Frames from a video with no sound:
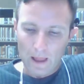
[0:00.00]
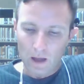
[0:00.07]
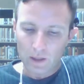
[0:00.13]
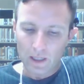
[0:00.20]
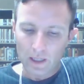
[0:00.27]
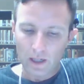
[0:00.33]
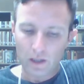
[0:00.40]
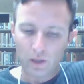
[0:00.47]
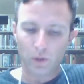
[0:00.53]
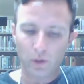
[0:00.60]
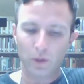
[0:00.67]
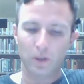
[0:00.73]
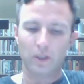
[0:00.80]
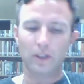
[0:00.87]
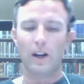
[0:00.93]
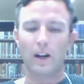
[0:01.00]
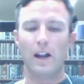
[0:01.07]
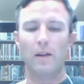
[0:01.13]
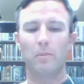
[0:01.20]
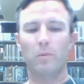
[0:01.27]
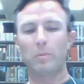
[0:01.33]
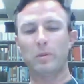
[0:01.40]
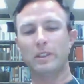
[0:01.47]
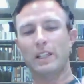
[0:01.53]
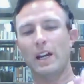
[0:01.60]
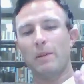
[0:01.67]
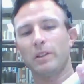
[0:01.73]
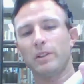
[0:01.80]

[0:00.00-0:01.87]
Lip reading: Okay, I'll show you the diagram one more time.